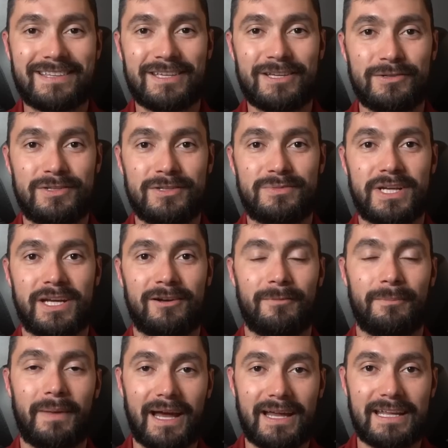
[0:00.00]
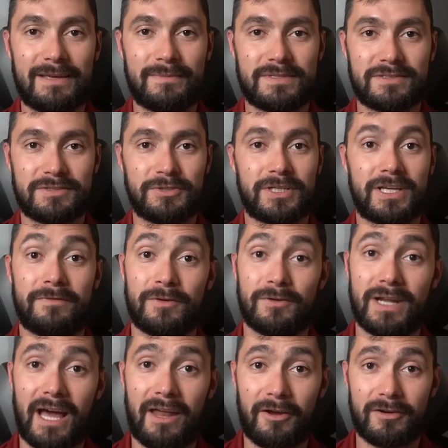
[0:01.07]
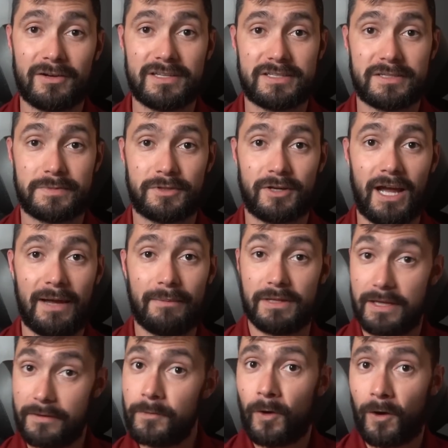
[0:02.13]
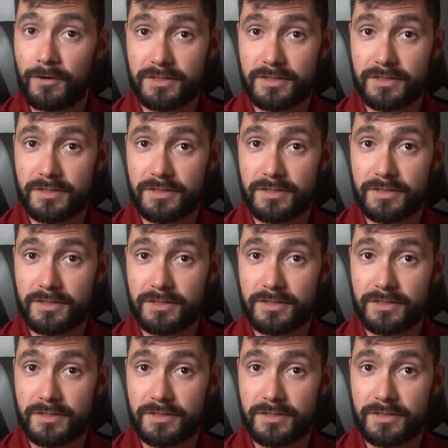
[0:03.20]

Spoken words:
to the YouTube channel. My name is Luke. If you're not already subscribed, if you are